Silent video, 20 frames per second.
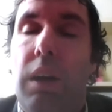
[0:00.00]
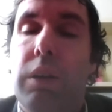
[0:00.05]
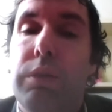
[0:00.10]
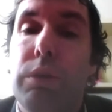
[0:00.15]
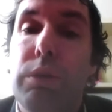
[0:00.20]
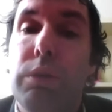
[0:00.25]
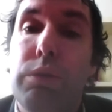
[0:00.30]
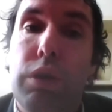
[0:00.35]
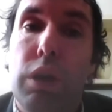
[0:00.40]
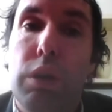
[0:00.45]

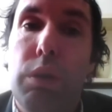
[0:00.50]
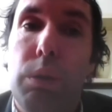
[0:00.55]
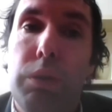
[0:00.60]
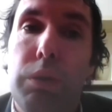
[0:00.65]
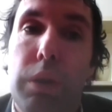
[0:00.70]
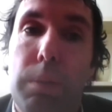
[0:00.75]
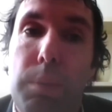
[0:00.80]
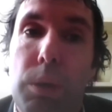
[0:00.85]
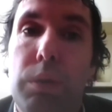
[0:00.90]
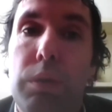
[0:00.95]
also
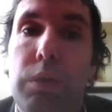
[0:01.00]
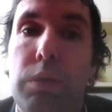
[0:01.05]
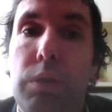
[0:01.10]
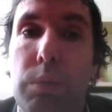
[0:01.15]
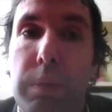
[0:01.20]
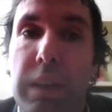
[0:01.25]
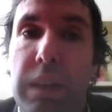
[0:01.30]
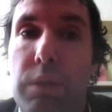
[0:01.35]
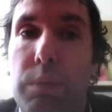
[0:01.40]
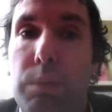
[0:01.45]
struggle the
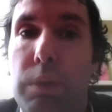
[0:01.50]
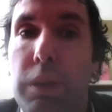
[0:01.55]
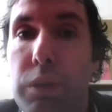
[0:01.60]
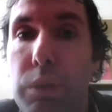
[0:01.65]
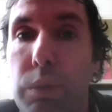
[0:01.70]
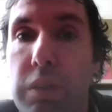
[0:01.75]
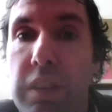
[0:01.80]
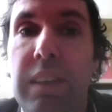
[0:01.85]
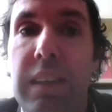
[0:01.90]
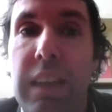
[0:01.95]
most with
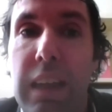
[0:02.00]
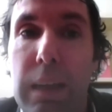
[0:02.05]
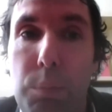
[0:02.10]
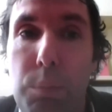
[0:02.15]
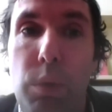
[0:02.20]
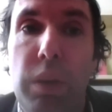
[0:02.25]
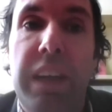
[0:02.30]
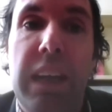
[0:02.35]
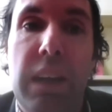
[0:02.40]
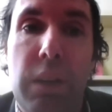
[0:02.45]
reducing
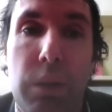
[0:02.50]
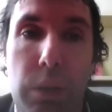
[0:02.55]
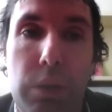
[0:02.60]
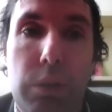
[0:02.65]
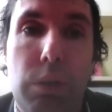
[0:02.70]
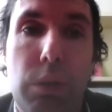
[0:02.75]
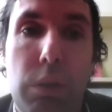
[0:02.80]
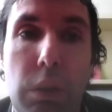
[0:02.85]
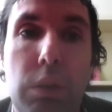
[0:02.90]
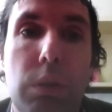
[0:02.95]
type 1
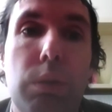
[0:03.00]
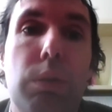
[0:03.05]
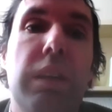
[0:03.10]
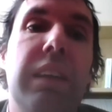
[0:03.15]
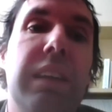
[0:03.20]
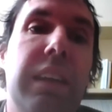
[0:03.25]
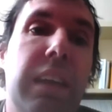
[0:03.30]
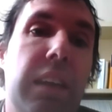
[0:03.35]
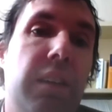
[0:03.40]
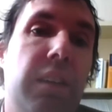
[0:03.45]
errors, so
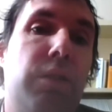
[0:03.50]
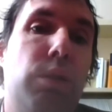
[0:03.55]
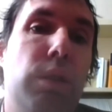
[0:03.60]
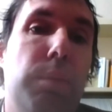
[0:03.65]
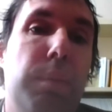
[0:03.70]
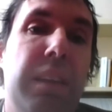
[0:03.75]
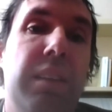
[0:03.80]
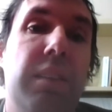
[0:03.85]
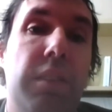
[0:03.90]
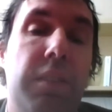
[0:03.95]
concluding that a
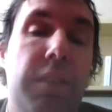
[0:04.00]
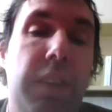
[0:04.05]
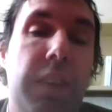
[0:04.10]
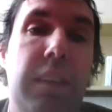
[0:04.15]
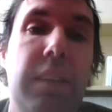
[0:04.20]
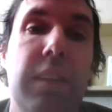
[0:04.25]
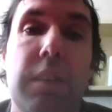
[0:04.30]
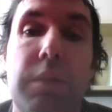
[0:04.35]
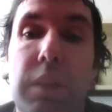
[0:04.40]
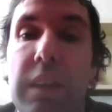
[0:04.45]
treatment is
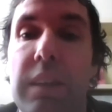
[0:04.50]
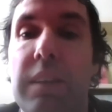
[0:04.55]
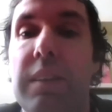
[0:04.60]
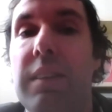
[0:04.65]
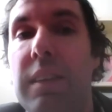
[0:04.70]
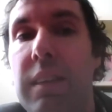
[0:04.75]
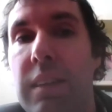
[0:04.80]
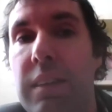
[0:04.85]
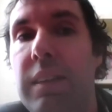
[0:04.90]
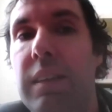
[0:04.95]
effective when
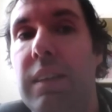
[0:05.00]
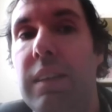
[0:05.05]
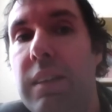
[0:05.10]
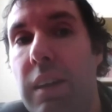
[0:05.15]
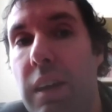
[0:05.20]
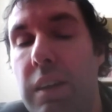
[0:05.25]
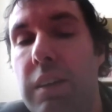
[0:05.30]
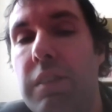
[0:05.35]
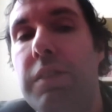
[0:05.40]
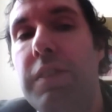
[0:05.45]
it's
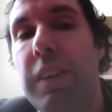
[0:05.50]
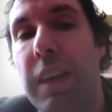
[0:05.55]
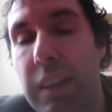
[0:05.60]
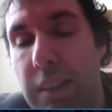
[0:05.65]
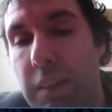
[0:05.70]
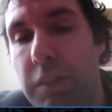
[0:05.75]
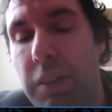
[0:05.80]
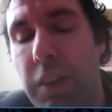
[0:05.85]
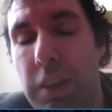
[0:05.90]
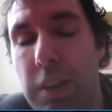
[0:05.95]
indeed not
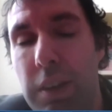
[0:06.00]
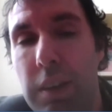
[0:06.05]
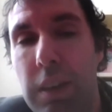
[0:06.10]
effective.